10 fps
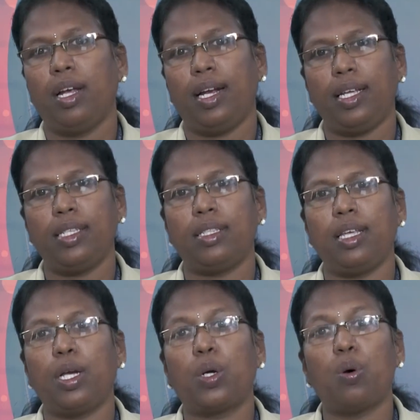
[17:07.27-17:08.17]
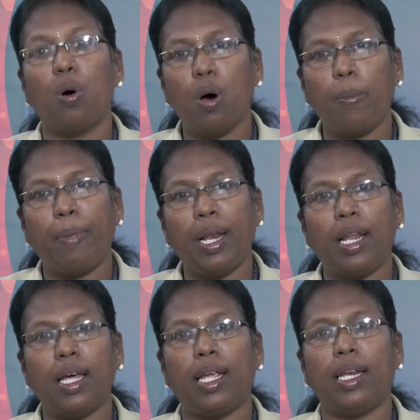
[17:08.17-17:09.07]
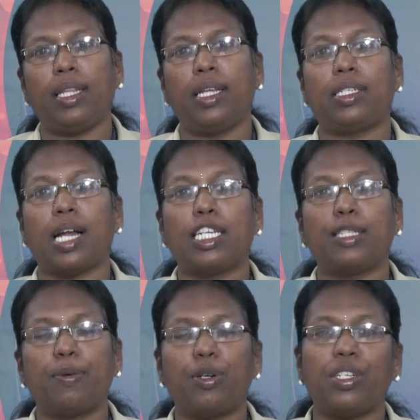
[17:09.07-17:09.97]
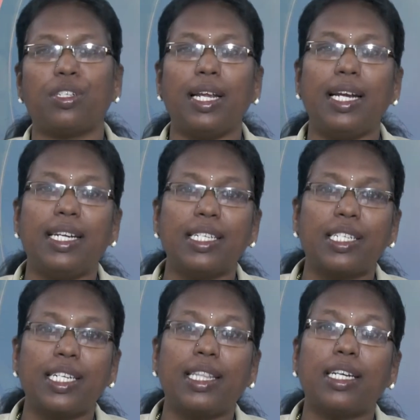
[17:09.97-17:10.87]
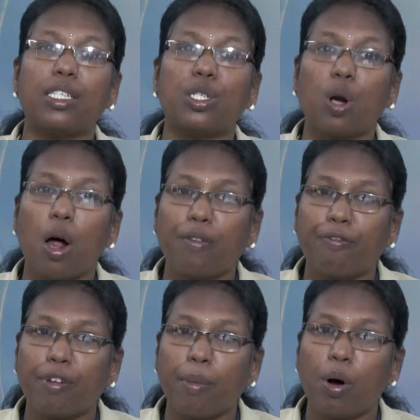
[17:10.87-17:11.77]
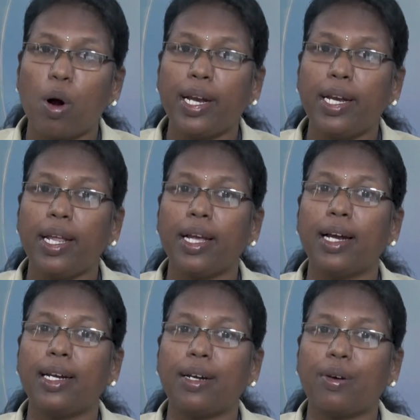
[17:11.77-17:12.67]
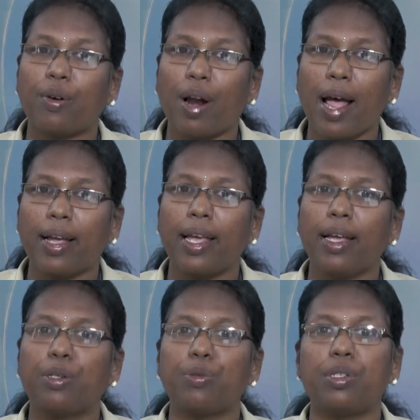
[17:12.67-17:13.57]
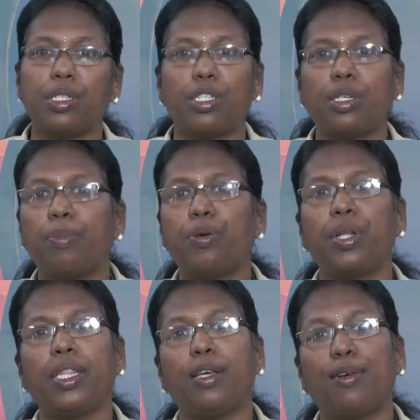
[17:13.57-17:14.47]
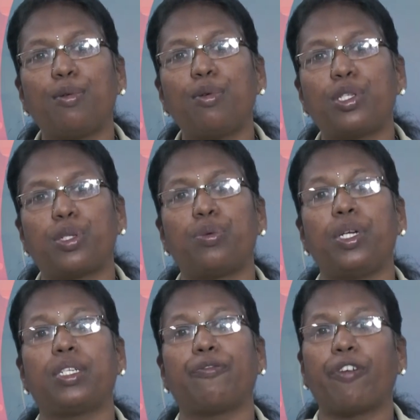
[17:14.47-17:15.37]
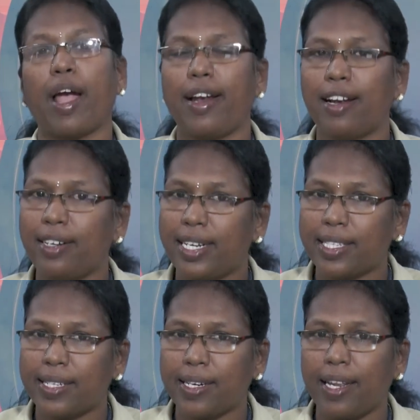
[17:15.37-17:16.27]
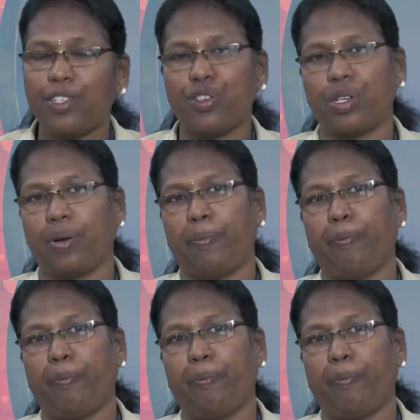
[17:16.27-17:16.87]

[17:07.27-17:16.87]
It is the core pillar in the transportation industry that starts from auditing and tracking to distributing the goods to its final destination.